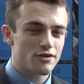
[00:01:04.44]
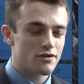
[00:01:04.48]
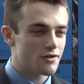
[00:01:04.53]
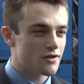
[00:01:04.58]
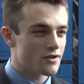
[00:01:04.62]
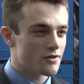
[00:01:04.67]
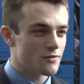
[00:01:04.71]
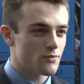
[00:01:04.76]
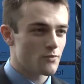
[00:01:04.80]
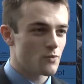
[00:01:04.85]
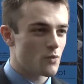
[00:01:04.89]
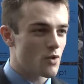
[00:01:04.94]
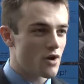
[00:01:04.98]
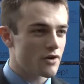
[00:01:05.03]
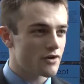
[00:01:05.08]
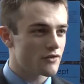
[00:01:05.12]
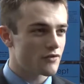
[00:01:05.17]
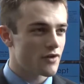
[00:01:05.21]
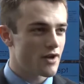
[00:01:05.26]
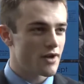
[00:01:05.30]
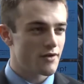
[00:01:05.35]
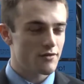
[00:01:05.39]
you can walk
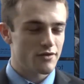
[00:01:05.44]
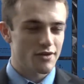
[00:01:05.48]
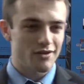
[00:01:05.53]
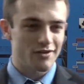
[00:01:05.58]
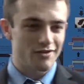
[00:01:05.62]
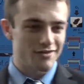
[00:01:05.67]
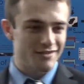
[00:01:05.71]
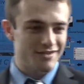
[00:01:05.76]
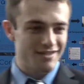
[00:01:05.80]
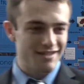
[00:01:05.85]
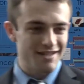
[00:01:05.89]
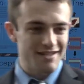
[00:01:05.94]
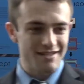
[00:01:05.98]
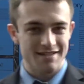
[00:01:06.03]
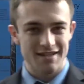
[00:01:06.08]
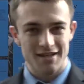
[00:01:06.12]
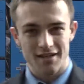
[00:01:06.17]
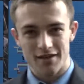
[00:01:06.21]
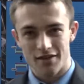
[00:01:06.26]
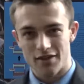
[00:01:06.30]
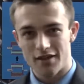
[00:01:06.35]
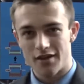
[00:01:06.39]
around, it'll
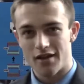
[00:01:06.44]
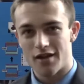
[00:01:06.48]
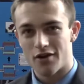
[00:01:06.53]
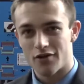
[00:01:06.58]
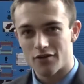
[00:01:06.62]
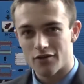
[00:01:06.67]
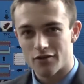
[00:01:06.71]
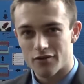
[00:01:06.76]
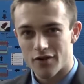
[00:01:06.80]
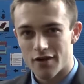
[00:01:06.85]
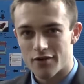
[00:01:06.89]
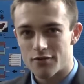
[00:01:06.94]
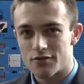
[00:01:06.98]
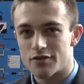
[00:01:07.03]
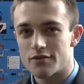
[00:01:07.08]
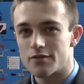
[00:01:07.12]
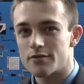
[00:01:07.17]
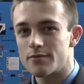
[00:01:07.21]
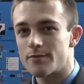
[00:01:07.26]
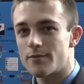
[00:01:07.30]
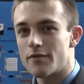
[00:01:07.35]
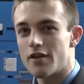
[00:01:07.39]
intake the air around you,
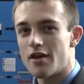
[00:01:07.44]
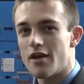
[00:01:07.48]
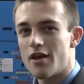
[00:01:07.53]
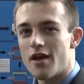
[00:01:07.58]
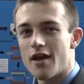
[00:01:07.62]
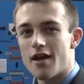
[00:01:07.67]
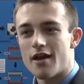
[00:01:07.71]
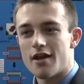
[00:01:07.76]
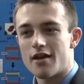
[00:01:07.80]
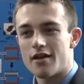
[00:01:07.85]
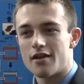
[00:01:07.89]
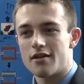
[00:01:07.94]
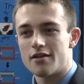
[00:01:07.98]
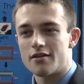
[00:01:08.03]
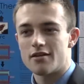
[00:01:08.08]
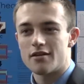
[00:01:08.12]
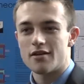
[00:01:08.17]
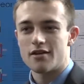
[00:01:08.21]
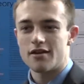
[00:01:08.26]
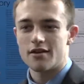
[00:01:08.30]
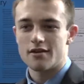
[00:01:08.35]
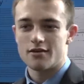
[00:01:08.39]
and
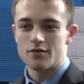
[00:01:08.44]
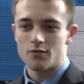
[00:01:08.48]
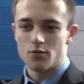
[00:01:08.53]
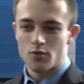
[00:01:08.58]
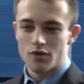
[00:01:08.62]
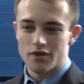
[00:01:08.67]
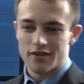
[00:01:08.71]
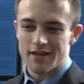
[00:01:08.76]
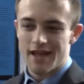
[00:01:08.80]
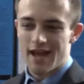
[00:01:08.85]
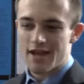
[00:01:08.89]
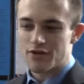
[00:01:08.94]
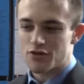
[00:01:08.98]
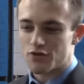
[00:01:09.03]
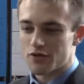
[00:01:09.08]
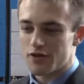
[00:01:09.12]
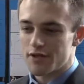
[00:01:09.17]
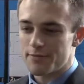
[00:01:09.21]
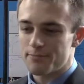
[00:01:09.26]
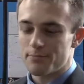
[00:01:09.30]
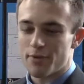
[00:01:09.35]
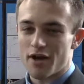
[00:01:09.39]
it will
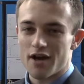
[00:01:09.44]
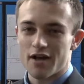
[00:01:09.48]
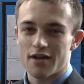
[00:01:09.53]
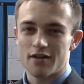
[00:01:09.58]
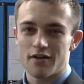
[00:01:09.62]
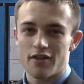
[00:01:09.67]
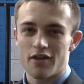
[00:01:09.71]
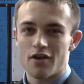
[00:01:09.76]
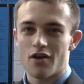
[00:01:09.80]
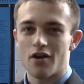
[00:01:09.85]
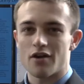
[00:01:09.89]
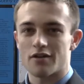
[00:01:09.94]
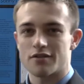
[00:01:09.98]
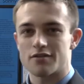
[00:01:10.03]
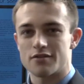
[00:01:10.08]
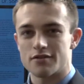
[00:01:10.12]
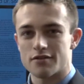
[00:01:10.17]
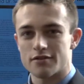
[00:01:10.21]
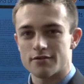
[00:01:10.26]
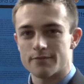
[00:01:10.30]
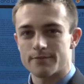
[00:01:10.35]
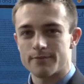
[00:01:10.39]
naturally bind the
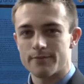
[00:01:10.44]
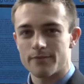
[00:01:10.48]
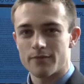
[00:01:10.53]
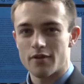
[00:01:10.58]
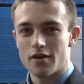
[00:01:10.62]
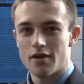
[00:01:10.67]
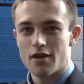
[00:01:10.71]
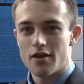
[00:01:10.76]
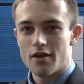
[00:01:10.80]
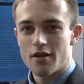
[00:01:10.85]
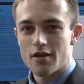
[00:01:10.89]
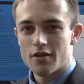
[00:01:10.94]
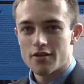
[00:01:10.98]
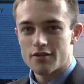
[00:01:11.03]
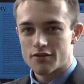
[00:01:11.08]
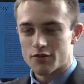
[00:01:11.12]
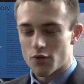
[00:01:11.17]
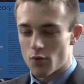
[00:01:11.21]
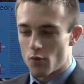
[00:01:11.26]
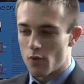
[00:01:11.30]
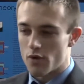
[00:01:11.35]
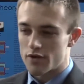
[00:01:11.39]
oxygen.
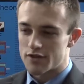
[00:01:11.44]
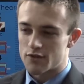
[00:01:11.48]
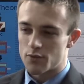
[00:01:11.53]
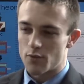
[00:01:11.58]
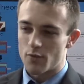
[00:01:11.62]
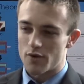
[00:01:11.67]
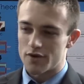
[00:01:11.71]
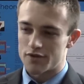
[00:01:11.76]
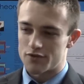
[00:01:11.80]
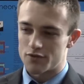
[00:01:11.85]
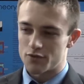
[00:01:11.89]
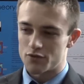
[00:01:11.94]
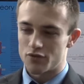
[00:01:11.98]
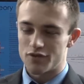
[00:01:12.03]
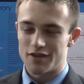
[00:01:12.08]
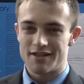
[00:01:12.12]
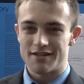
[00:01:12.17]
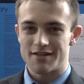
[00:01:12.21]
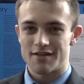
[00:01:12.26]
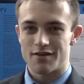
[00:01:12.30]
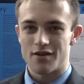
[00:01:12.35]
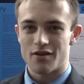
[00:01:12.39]
So once we want to
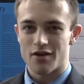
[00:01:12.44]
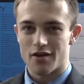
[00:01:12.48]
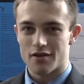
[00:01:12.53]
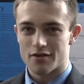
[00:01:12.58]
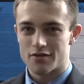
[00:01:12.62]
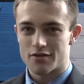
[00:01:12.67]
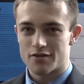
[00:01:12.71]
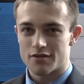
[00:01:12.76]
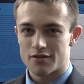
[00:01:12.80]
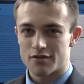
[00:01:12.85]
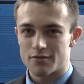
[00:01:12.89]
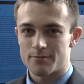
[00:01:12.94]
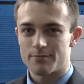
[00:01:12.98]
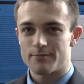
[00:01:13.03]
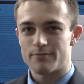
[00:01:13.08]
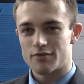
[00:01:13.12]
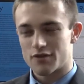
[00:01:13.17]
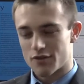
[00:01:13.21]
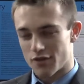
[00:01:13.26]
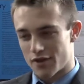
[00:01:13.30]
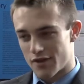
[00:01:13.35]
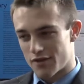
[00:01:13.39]
release the oxygen
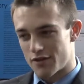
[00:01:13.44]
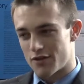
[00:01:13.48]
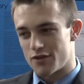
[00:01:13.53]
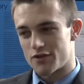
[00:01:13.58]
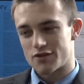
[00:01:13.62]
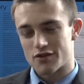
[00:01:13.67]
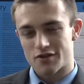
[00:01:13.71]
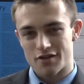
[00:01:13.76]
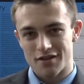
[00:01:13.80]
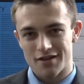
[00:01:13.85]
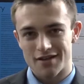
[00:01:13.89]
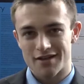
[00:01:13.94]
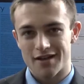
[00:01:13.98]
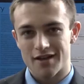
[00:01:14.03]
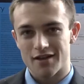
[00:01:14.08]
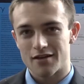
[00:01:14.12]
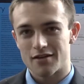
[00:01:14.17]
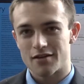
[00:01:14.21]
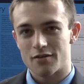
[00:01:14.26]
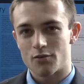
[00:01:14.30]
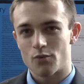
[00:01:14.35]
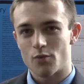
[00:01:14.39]
so that the user can get
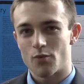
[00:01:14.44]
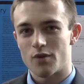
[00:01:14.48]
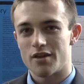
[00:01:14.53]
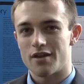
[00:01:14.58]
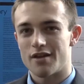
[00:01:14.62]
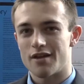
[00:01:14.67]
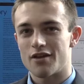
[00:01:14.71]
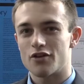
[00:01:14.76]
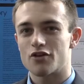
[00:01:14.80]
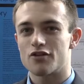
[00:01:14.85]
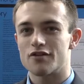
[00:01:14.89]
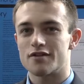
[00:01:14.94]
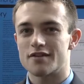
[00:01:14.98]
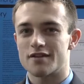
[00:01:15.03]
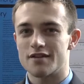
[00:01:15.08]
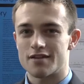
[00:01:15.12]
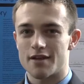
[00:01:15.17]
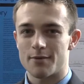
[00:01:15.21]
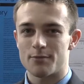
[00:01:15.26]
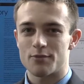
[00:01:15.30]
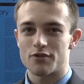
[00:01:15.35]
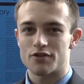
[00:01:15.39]
it, we increase the
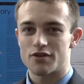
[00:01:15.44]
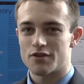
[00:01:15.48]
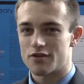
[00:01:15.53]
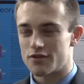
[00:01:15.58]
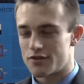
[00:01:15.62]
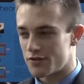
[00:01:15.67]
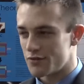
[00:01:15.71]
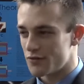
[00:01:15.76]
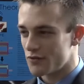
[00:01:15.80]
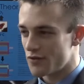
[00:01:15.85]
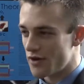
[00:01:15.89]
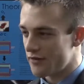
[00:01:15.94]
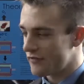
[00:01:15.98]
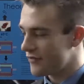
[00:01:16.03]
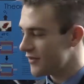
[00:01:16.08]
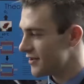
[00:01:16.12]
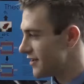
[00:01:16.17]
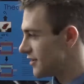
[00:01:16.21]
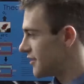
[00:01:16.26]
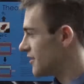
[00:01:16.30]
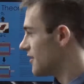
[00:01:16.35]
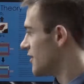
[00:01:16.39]
temperature to
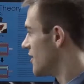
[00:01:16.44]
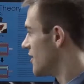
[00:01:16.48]
roughly